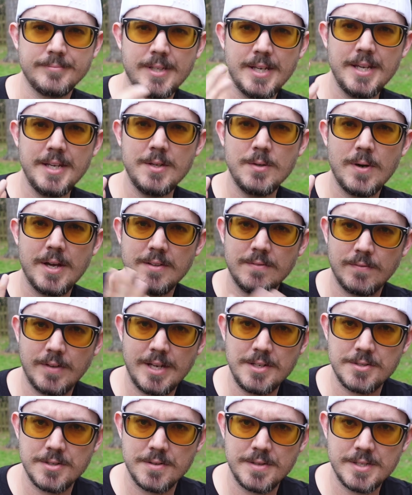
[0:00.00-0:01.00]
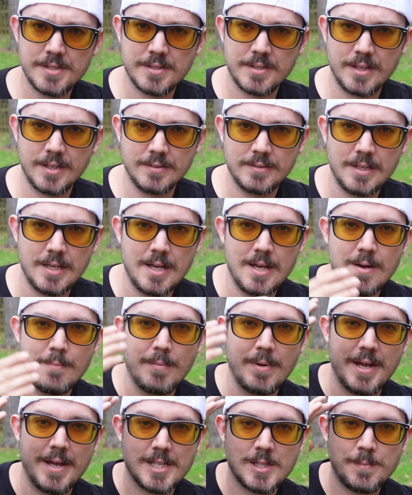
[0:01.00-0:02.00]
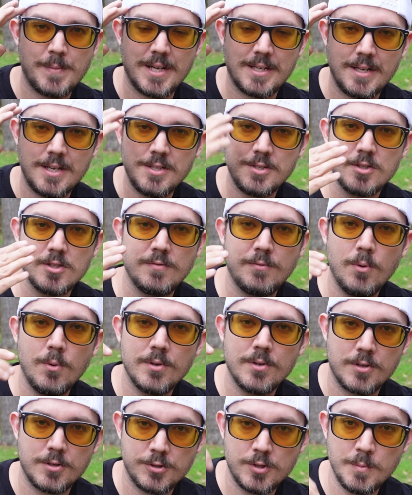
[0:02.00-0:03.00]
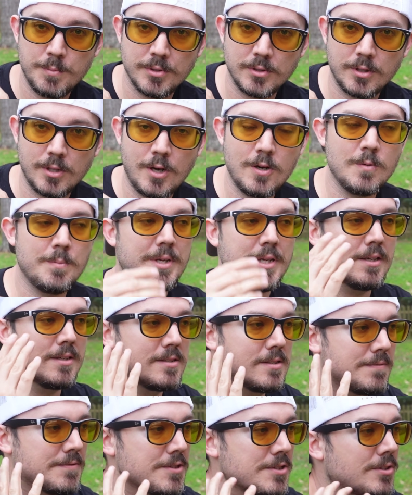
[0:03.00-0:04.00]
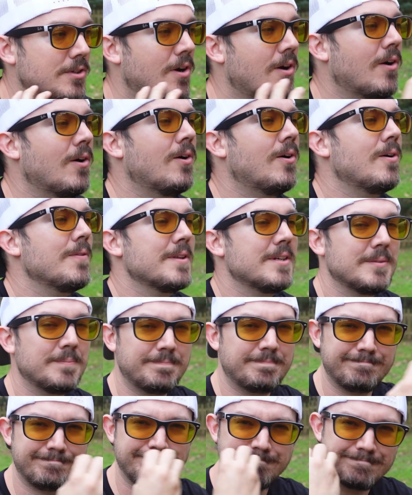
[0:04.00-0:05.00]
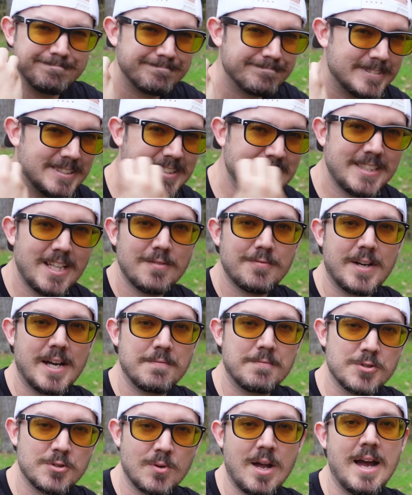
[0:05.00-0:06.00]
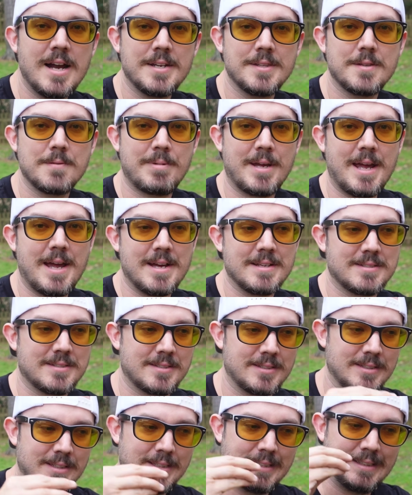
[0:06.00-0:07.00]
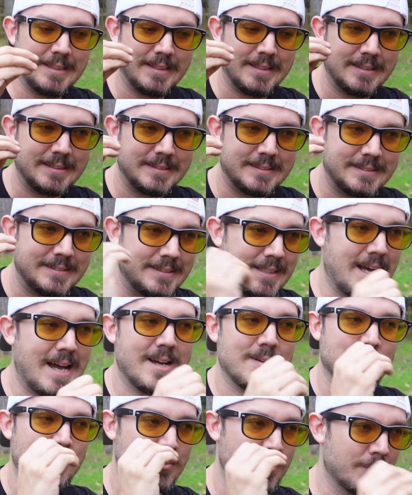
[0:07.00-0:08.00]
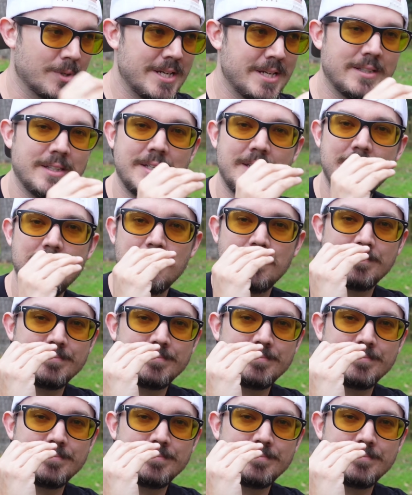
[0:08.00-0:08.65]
Anyway, enter this gun. My expectations for it are super low because of just all the stuff I've tried in the past. Not really